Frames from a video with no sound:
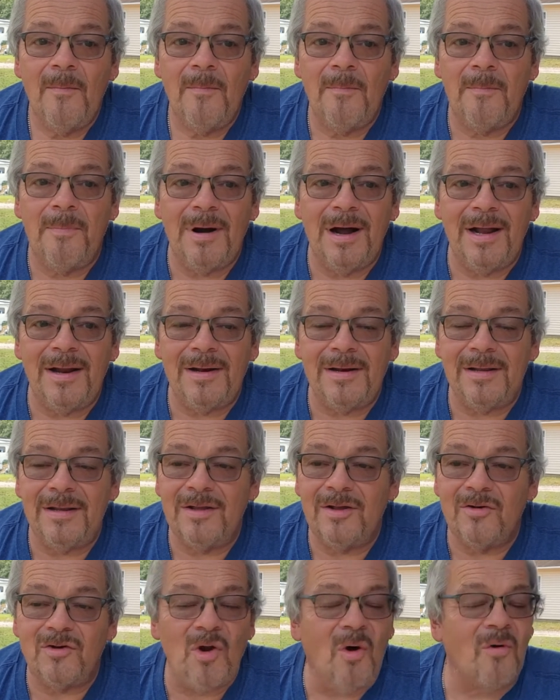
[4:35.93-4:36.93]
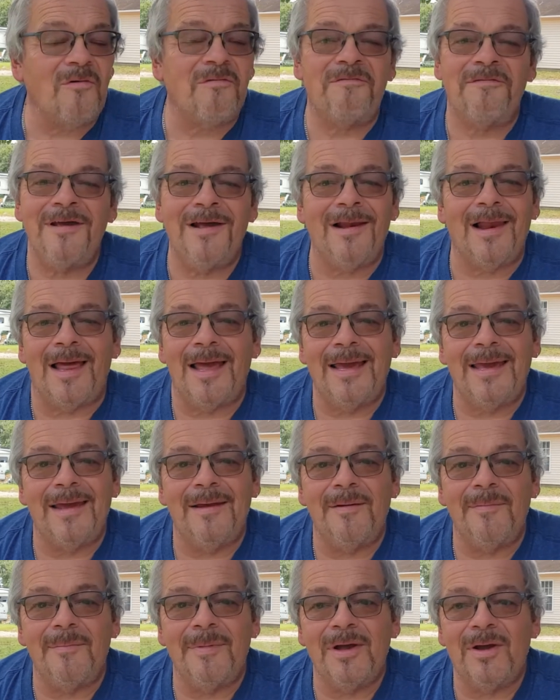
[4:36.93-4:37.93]
But you don't feel like
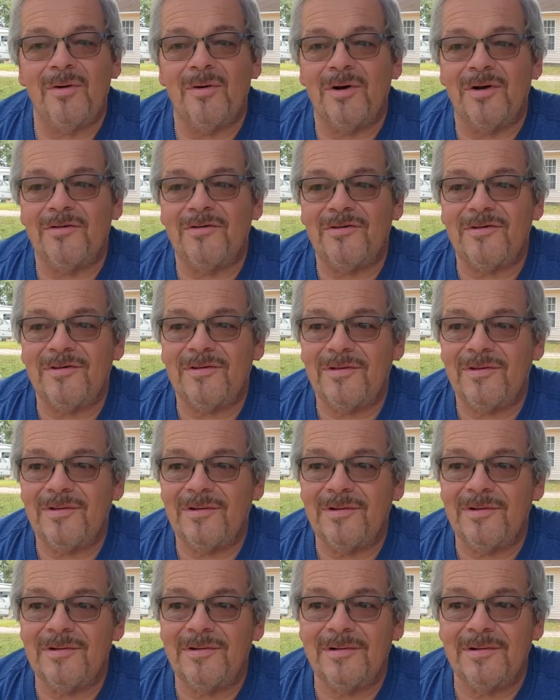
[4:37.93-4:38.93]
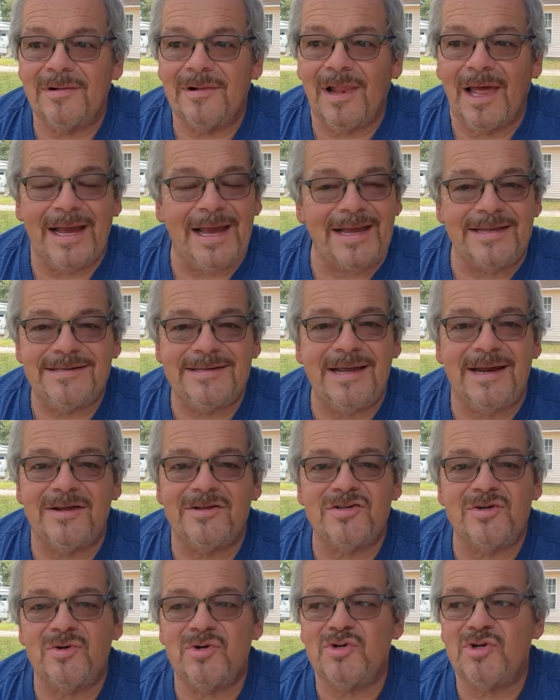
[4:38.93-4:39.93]
it because, like I said, as
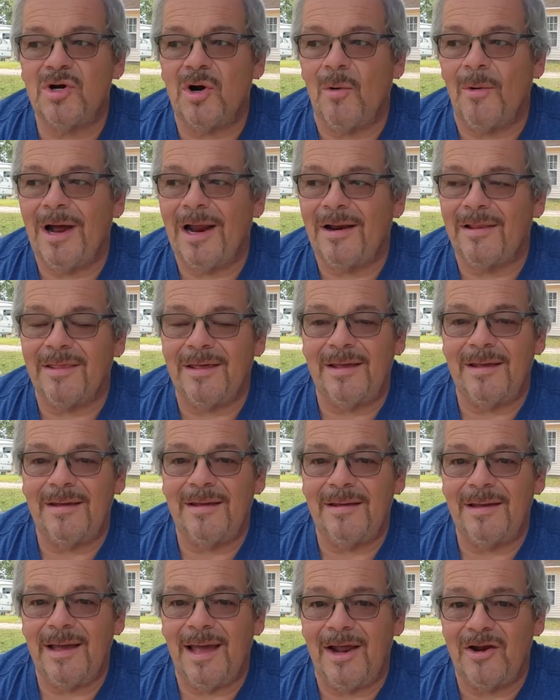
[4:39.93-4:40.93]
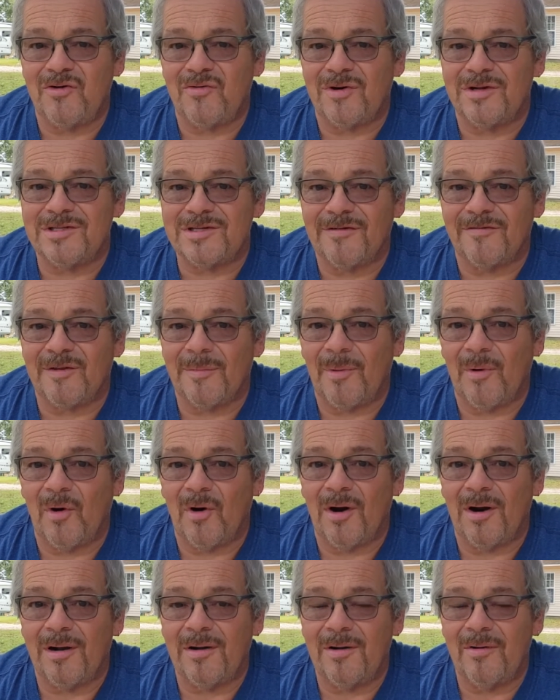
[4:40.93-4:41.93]
soon as you go out of the entrance of the
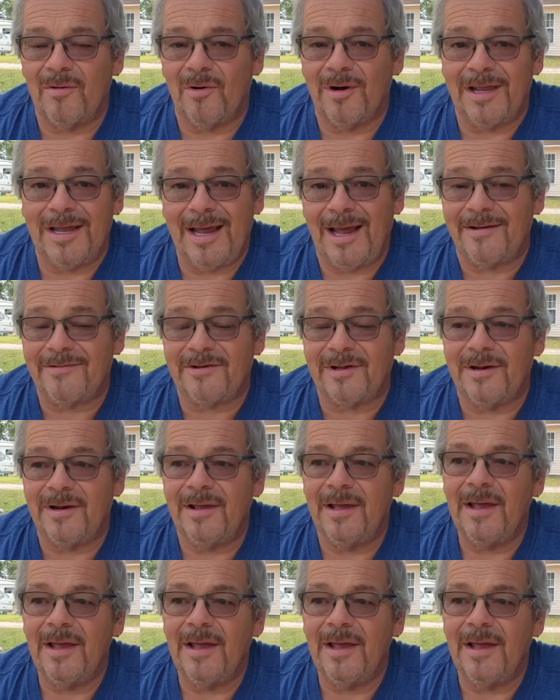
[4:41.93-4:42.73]
park or the exit,